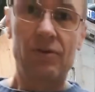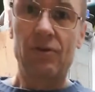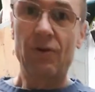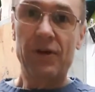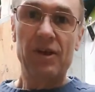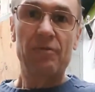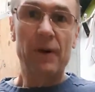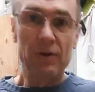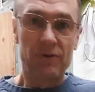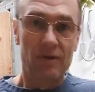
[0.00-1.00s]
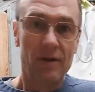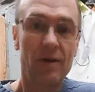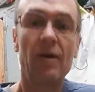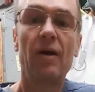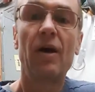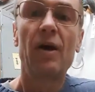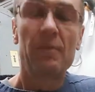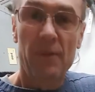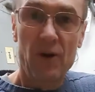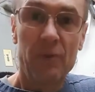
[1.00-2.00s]
Talking of bolts,
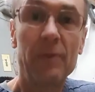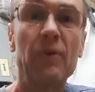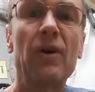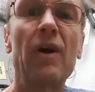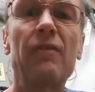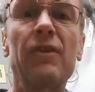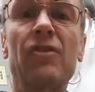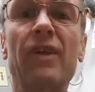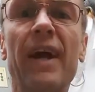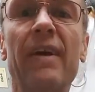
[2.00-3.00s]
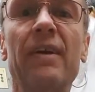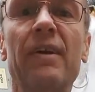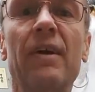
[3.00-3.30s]
most people go for the standard.